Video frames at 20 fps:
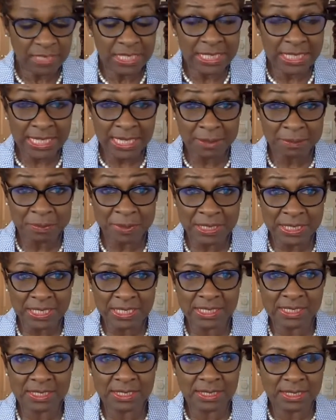
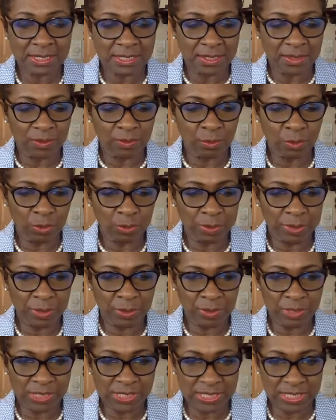Companies will be
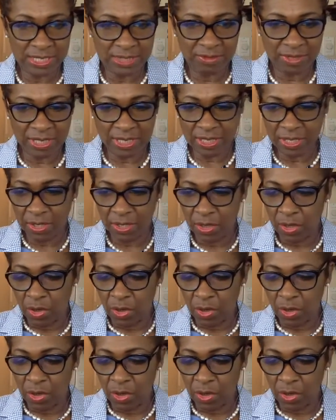receiving.